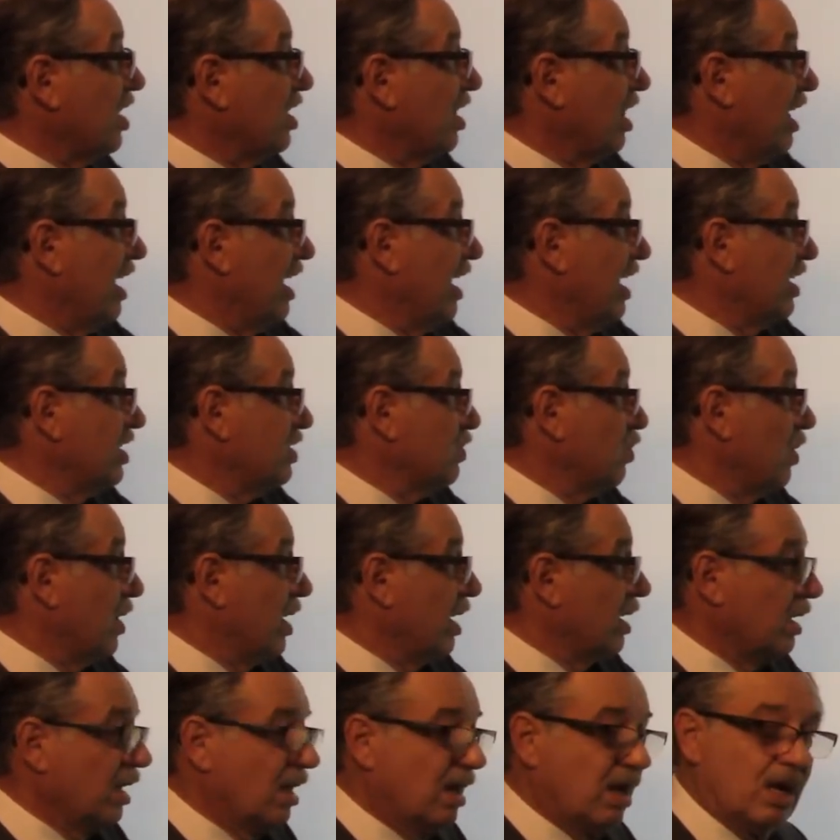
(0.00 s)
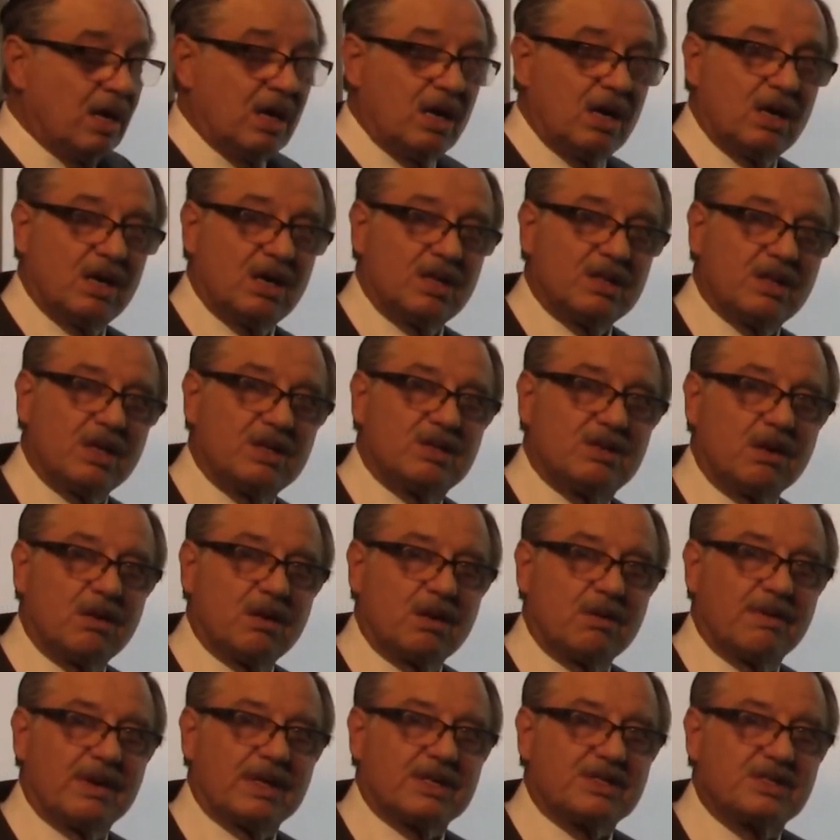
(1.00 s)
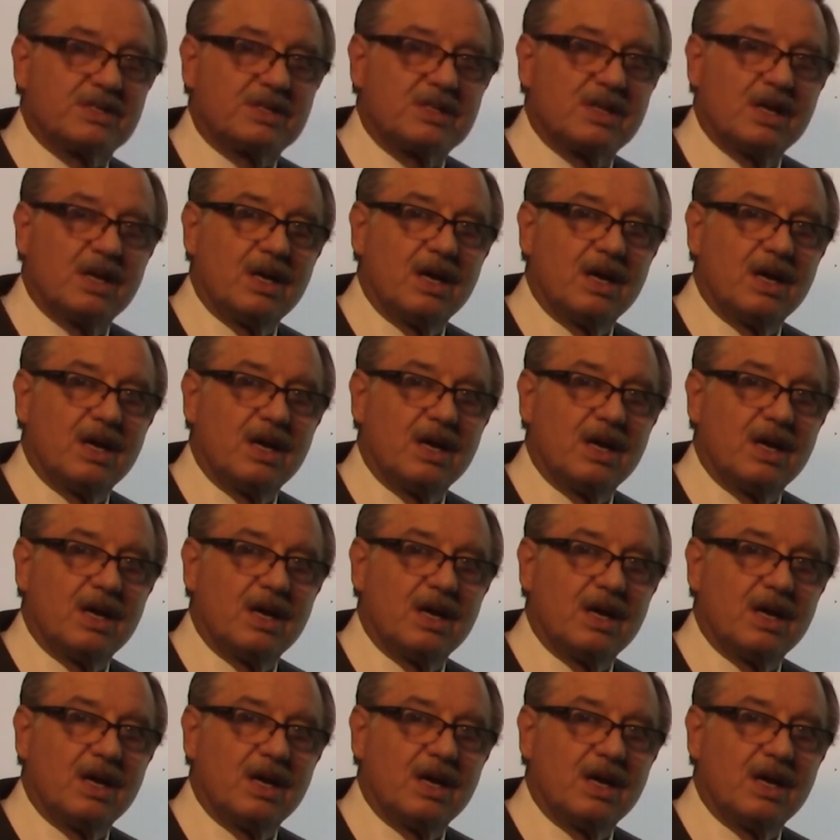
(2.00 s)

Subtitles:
The last one, the deuterist.